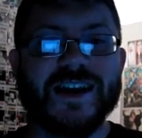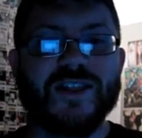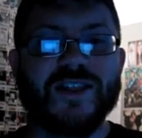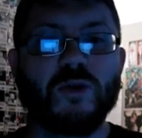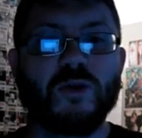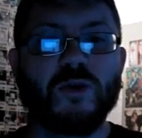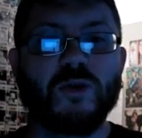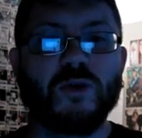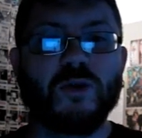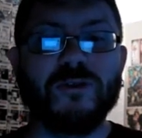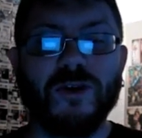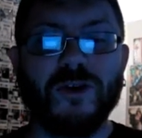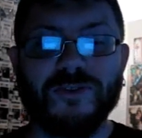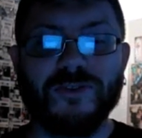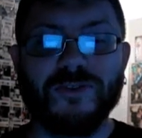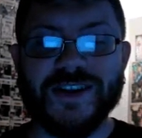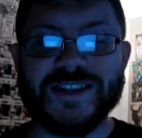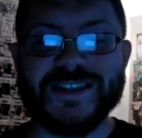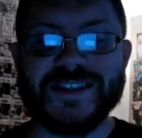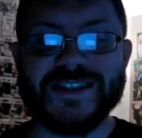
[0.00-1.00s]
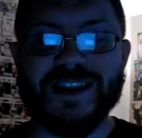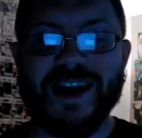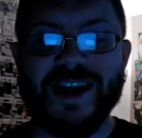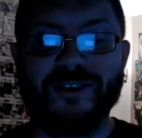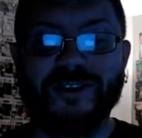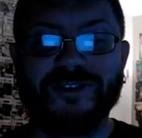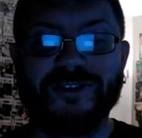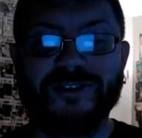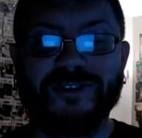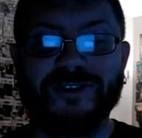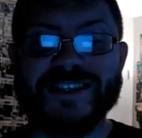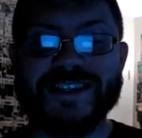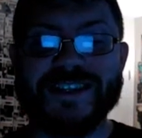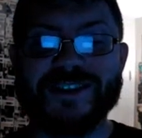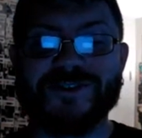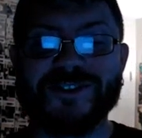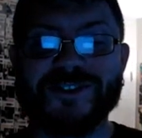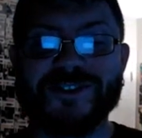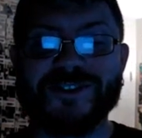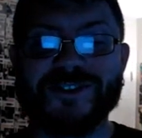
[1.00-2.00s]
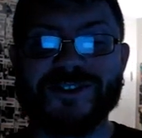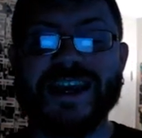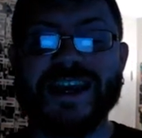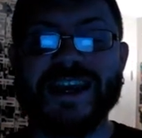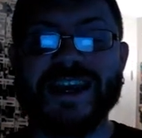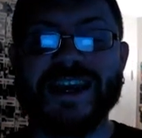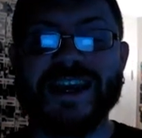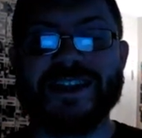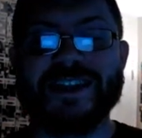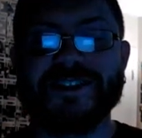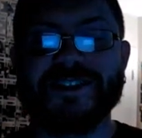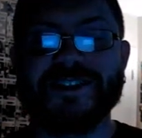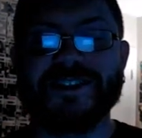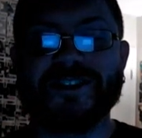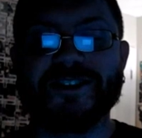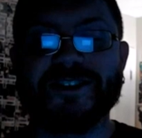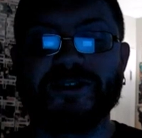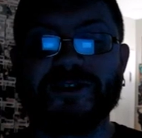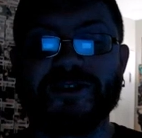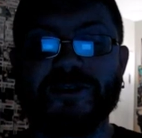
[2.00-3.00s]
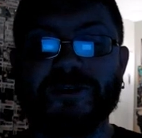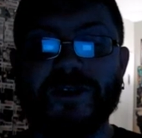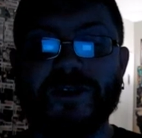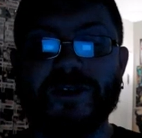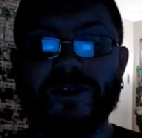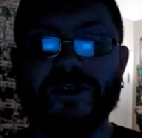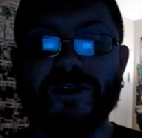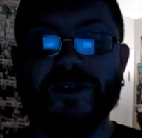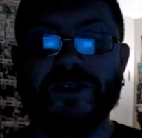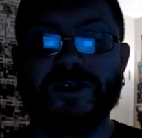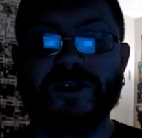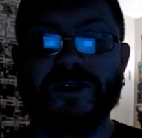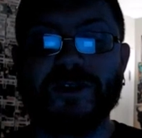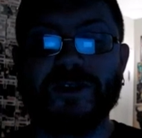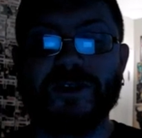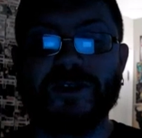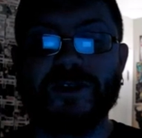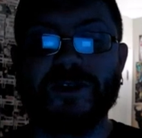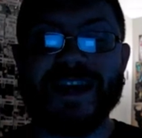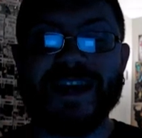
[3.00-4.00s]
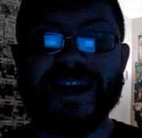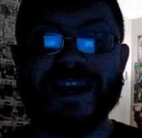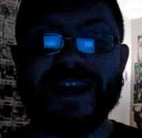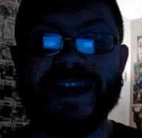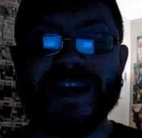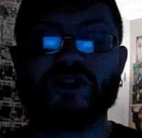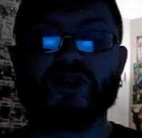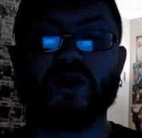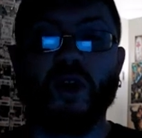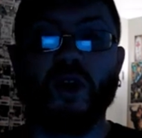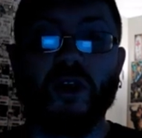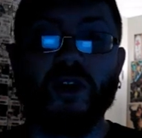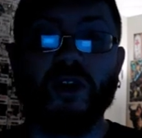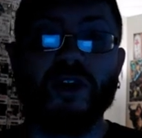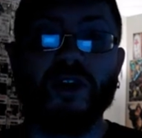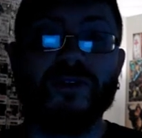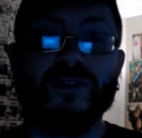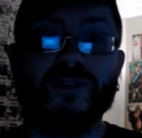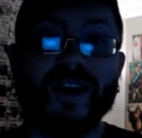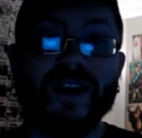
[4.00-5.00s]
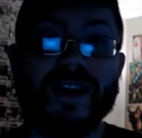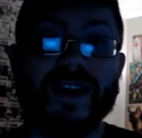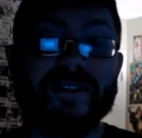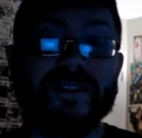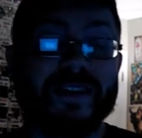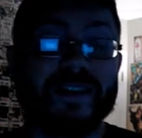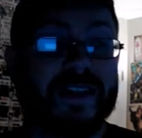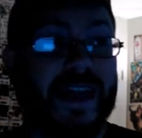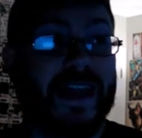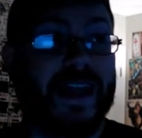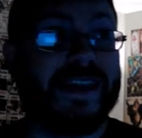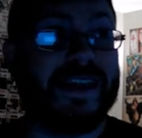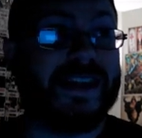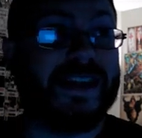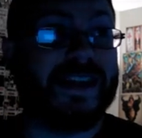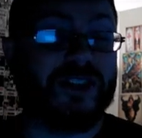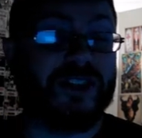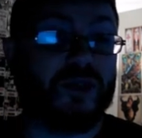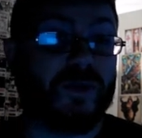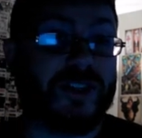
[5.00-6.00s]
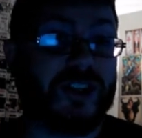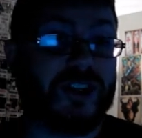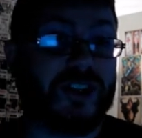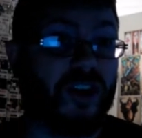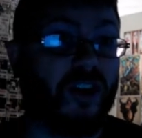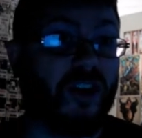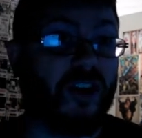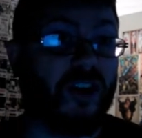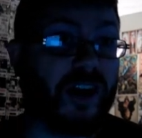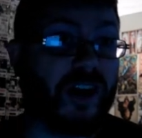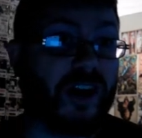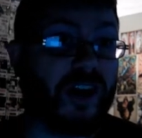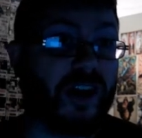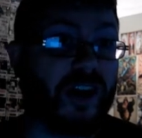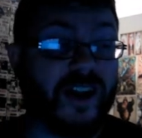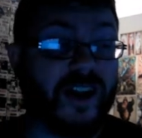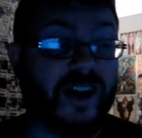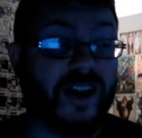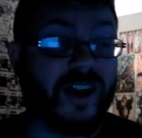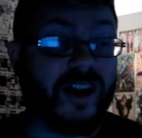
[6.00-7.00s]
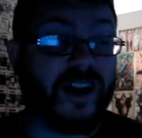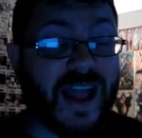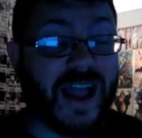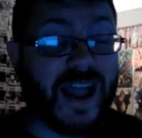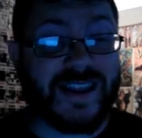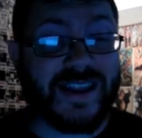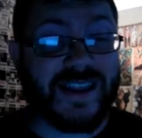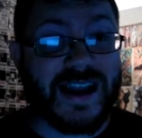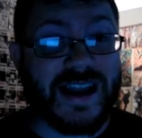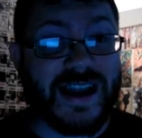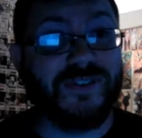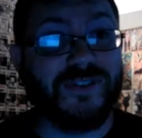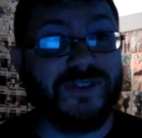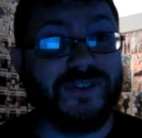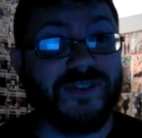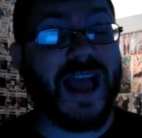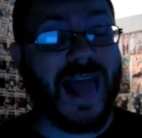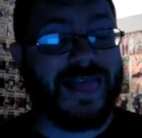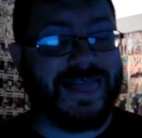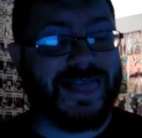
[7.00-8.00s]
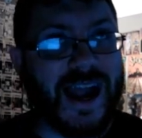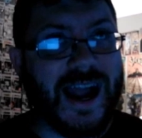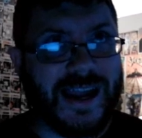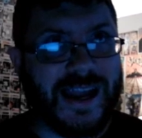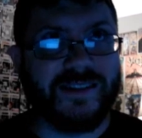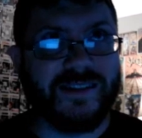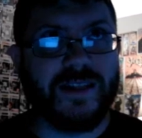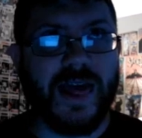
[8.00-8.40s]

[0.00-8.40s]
The werewolf itself is interesting in that Stu does have control over it, and he can switch it on and on and out at knife at night.